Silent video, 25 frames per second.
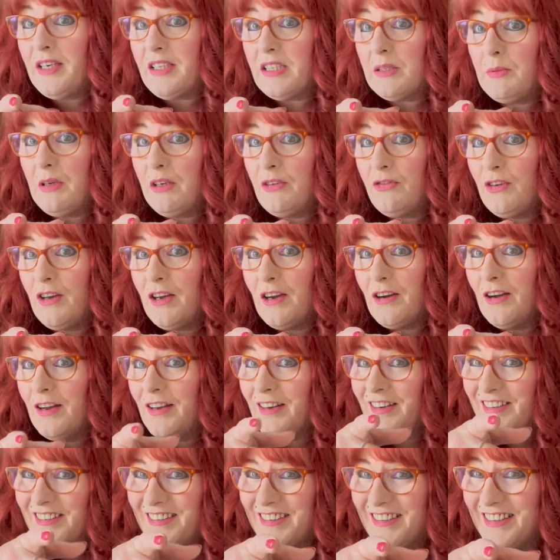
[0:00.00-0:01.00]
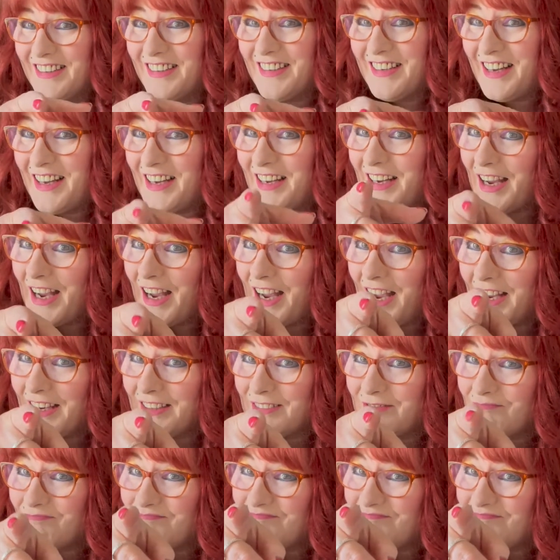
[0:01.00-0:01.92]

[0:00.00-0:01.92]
to be fair. I